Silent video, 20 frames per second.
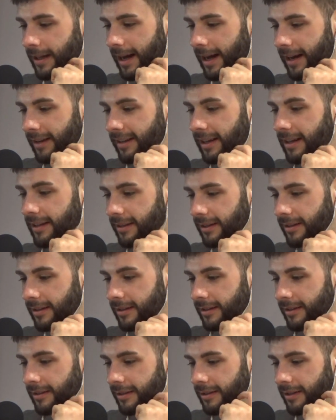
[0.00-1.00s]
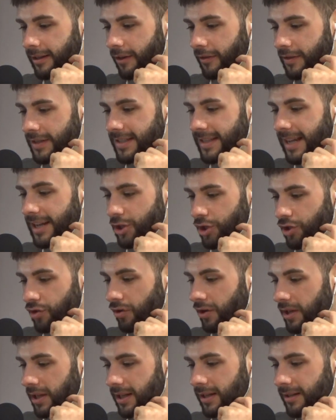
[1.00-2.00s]
And I think that, you know, if it stays
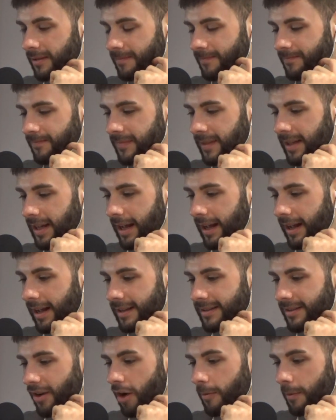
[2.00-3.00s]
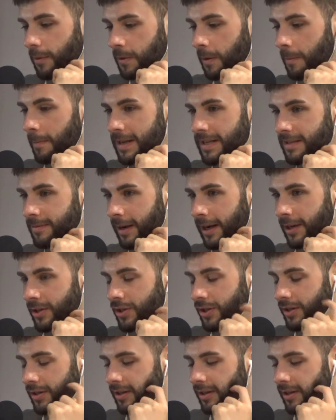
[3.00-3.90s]
striking, it's almost a mismatch.